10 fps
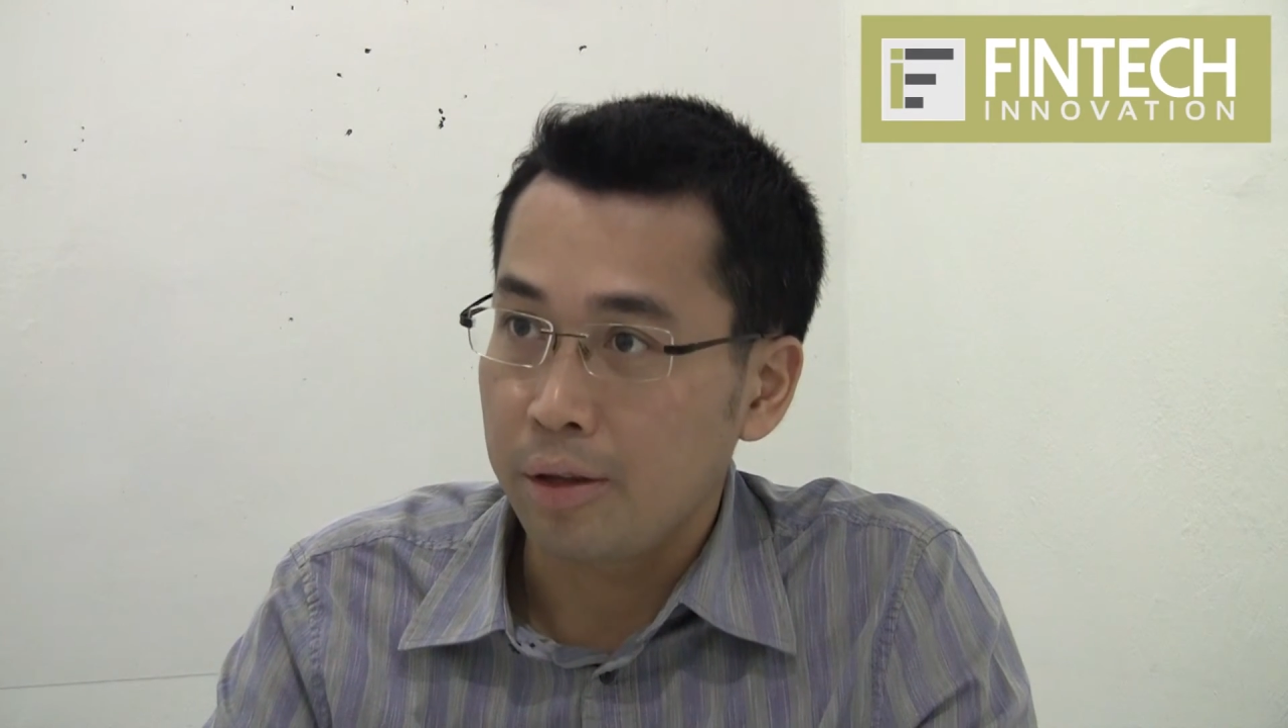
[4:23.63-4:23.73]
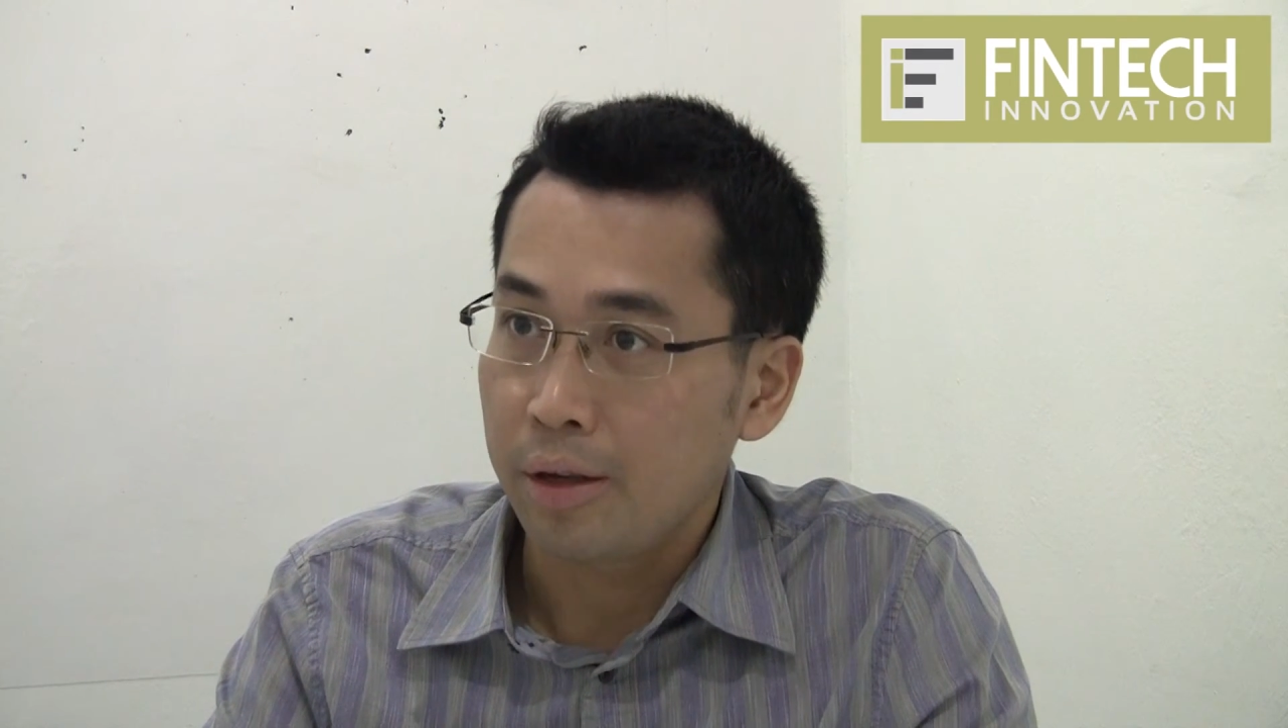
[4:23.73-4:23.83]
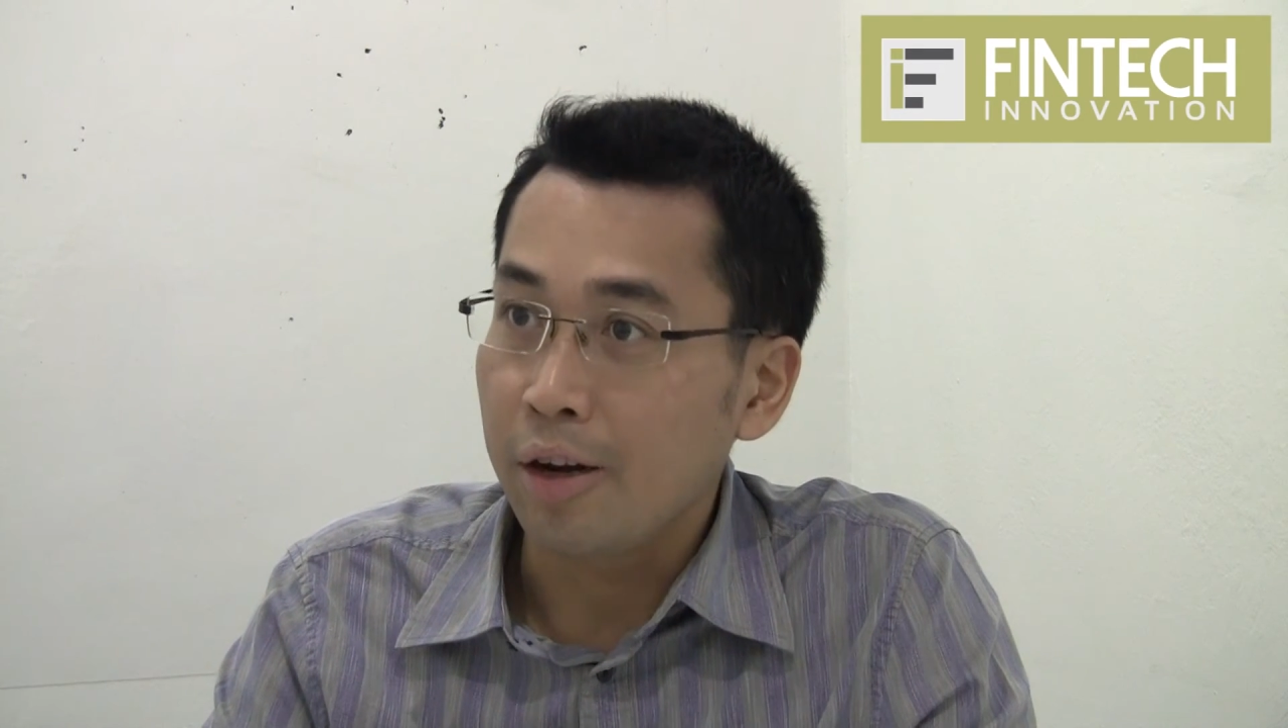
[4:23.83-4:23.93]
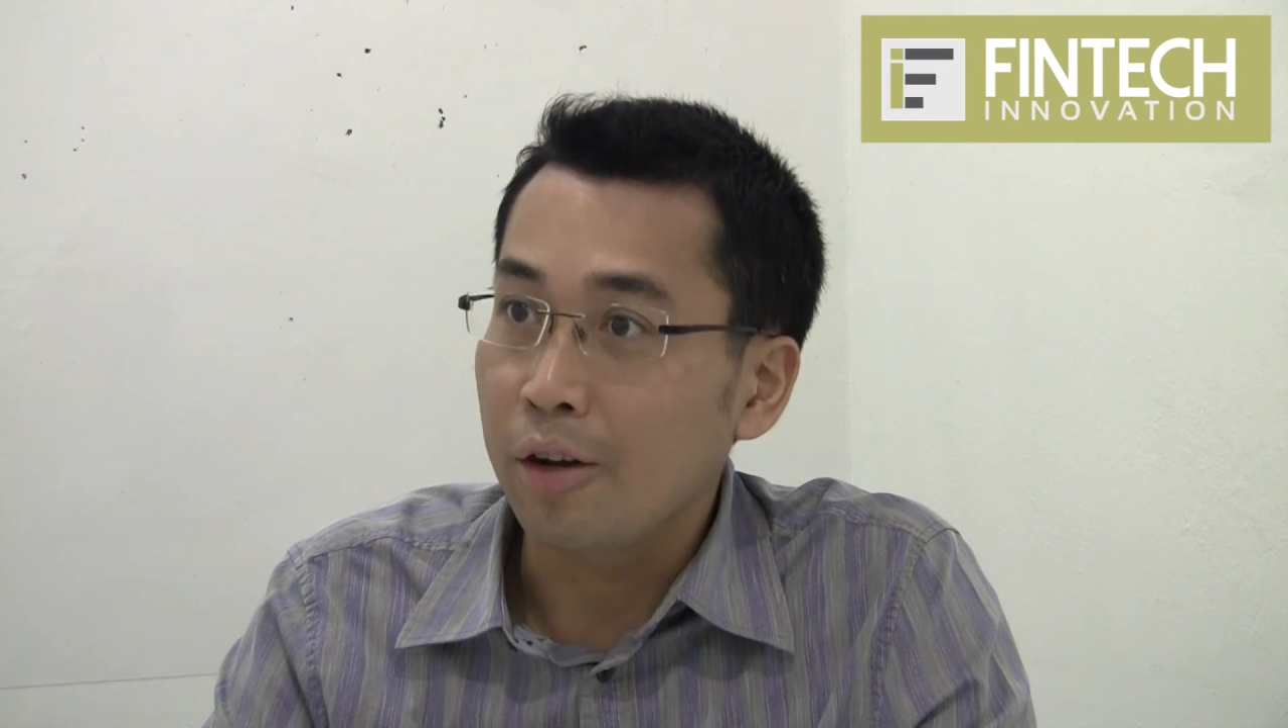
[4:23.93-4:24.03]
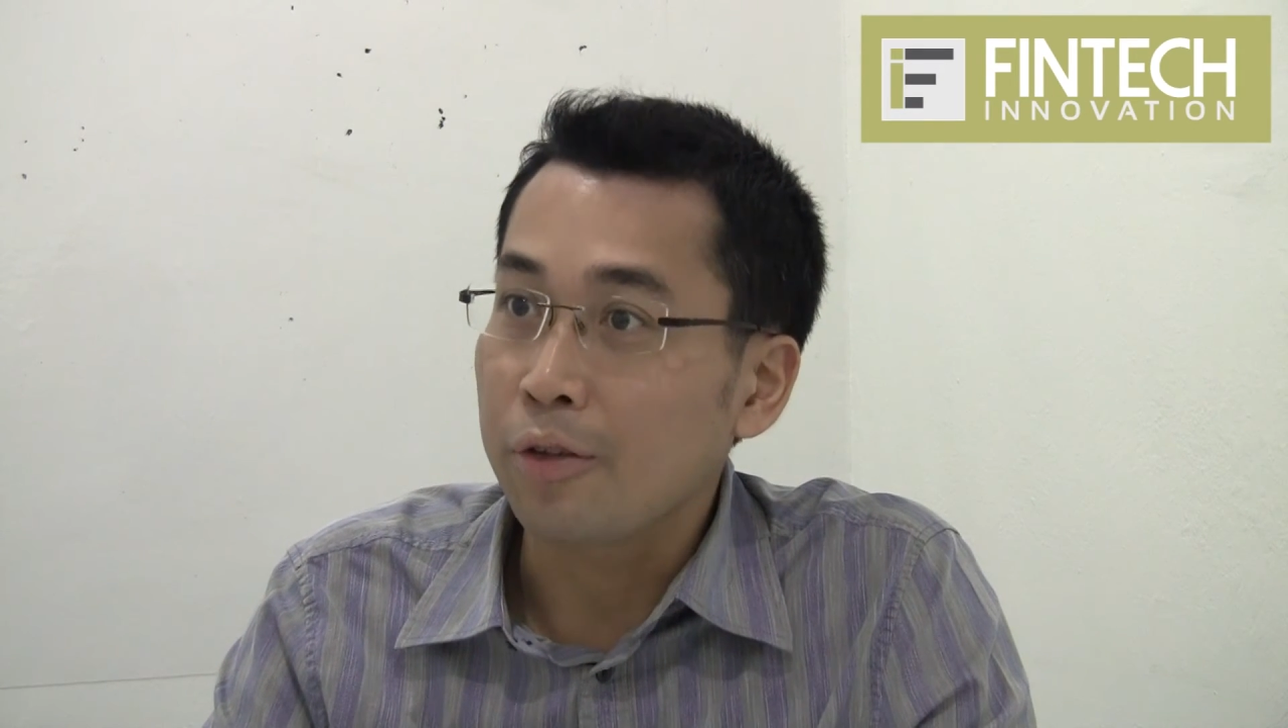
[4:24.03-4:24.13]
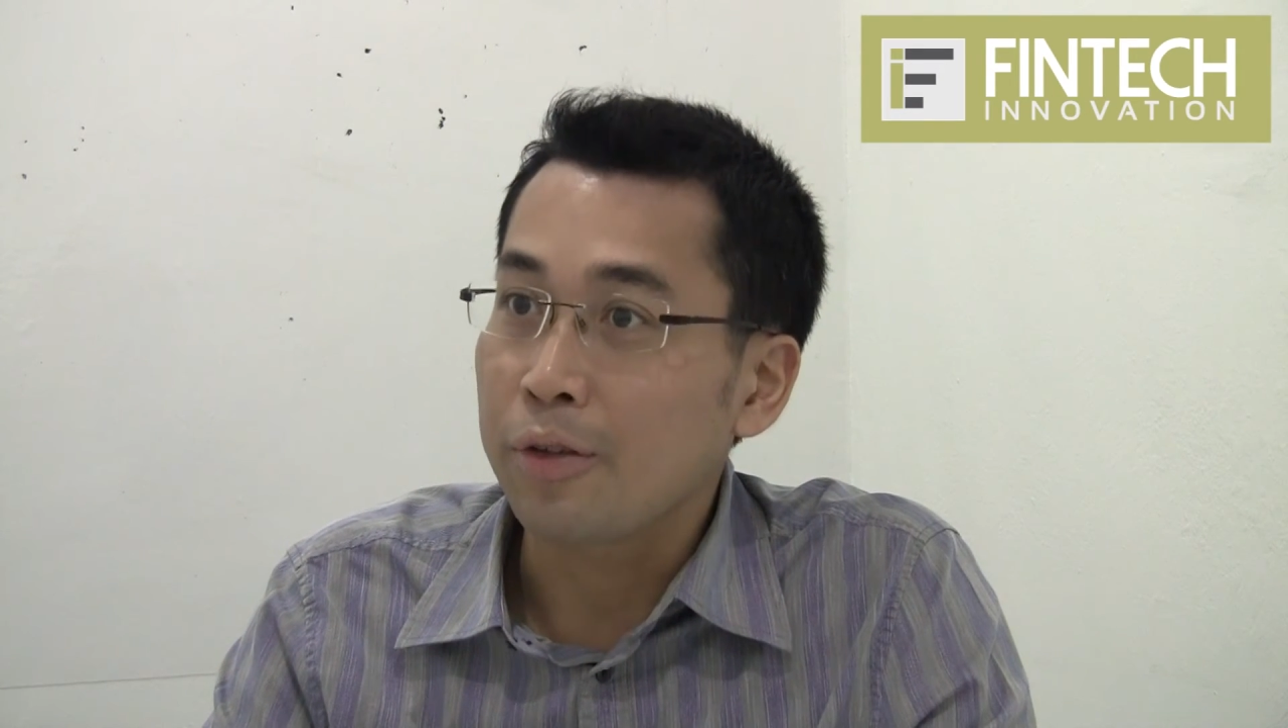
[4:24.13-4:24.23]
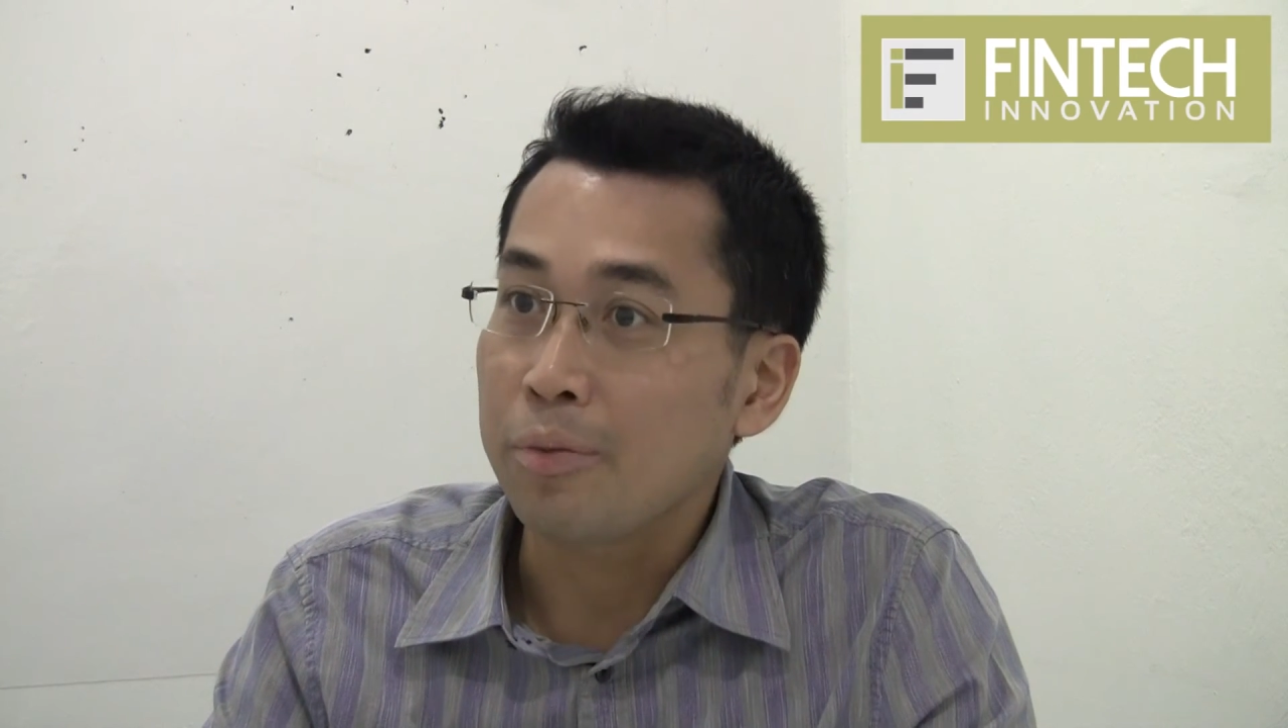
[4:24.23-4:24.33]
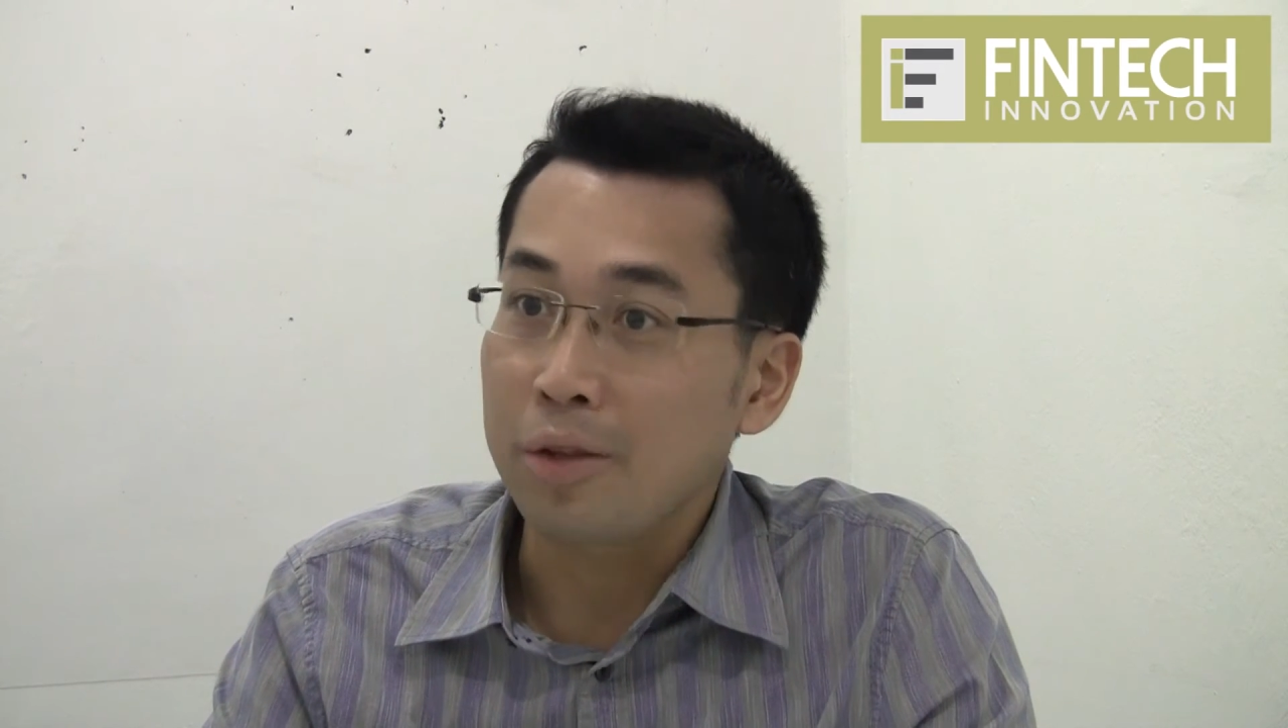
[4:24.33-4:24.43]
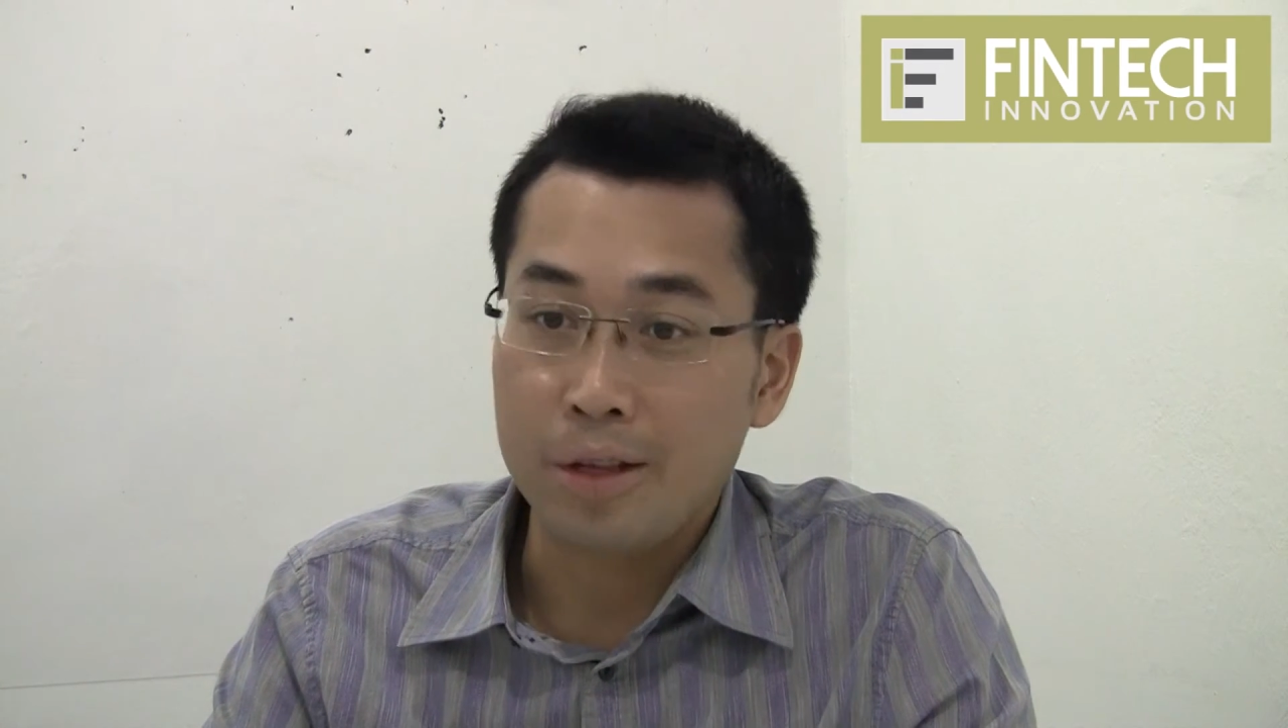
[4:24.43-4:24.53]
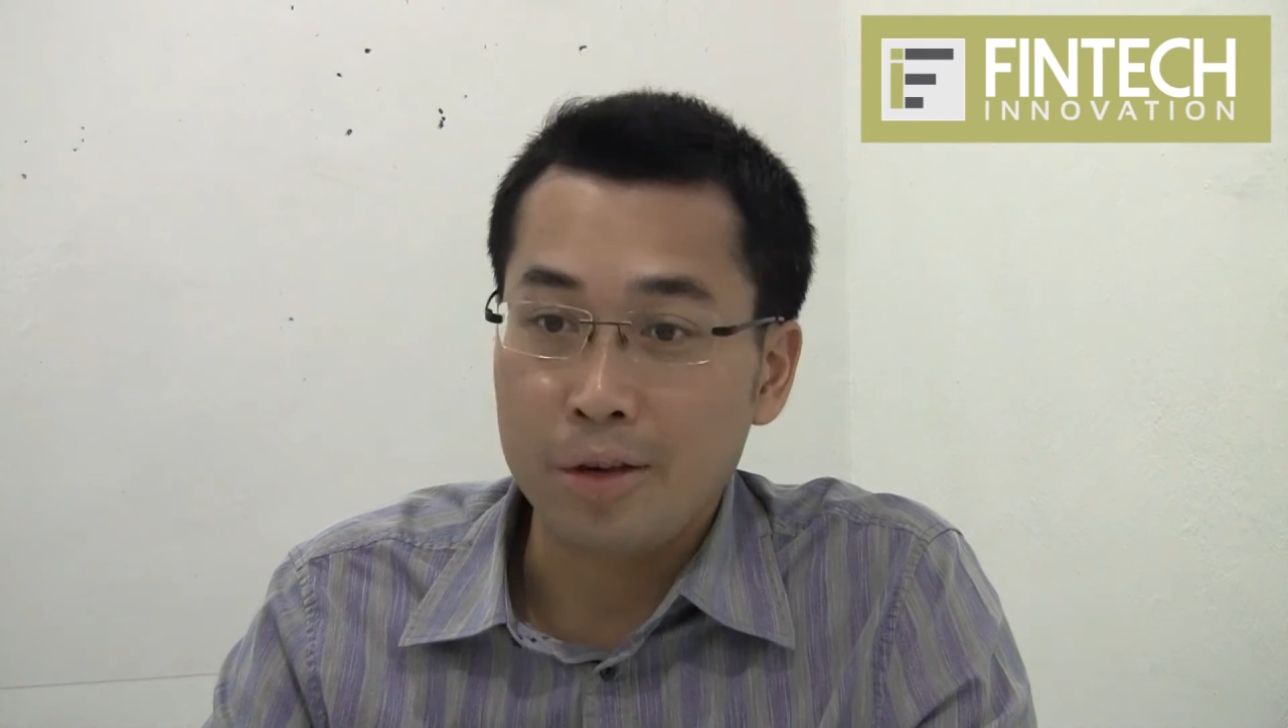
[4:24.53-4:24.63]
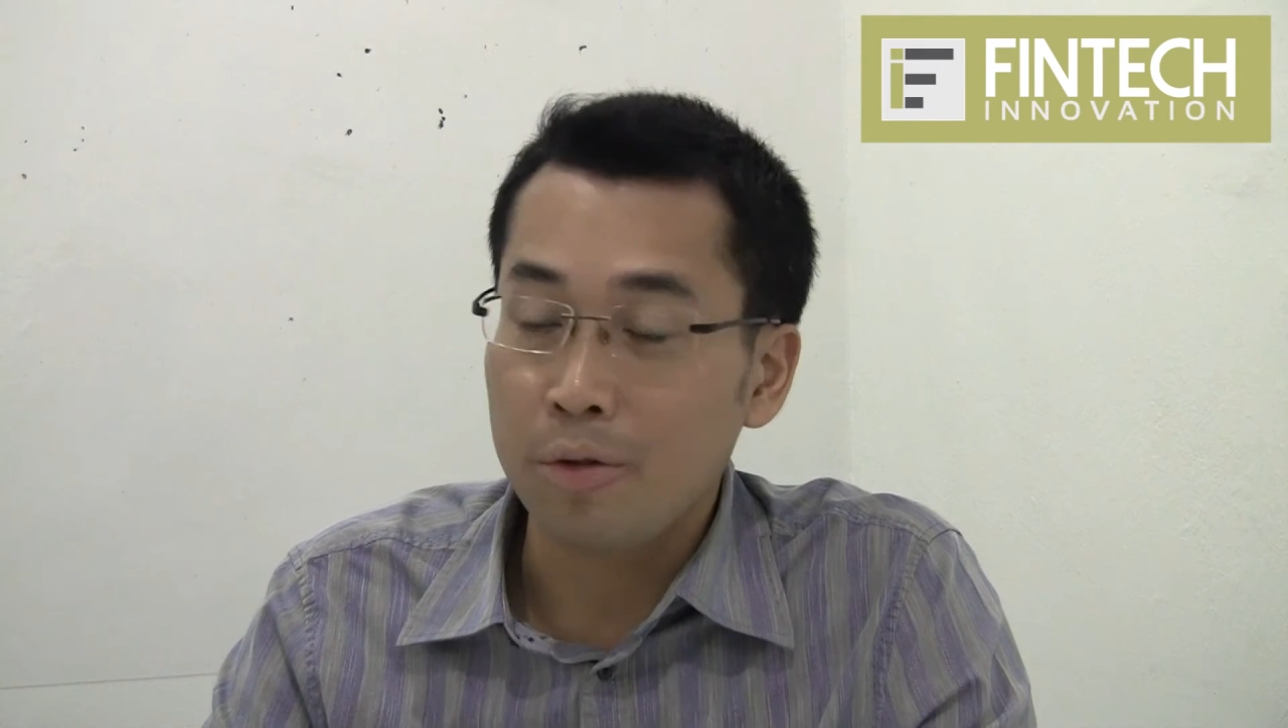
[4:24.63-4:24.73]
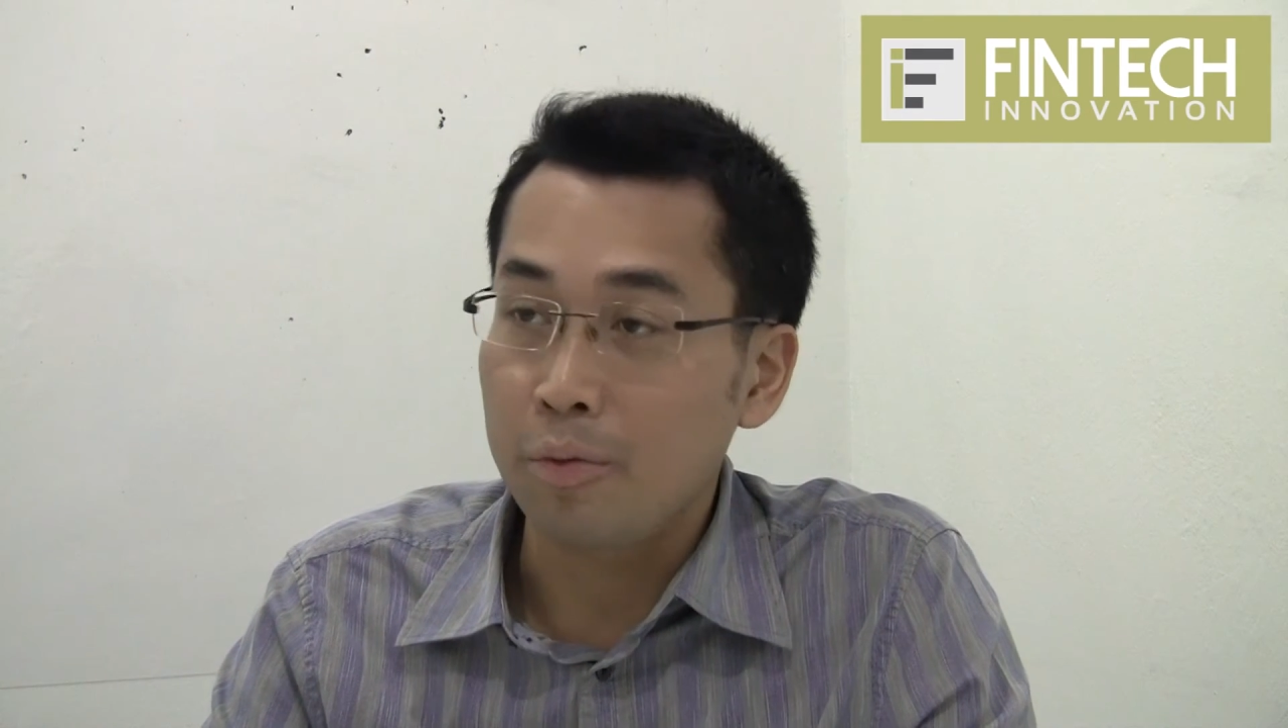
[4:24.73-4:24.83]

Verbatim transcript: a lot of them is still